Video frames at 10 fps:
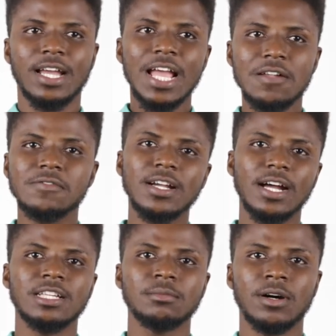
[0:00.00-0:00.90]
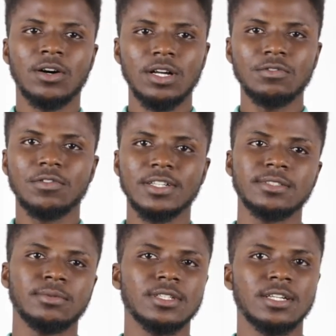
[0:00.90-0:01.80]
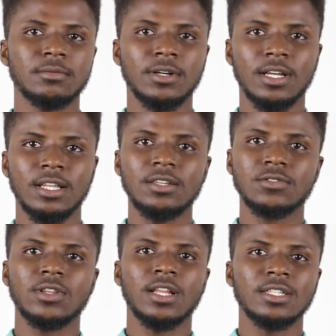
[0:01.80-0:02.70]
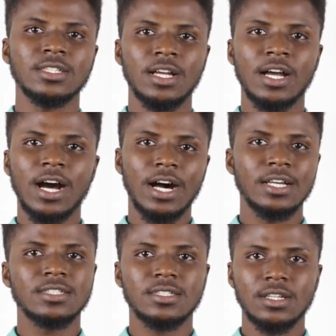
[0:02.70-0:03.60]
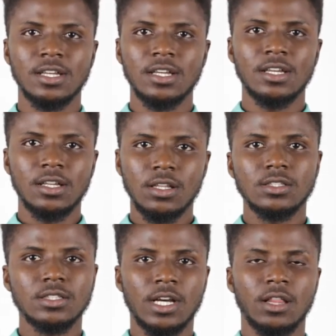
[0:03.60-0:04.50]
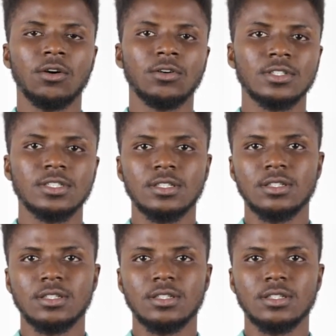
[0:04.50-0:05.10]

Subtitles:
Every vertebrate animal that lives on land has their lungs,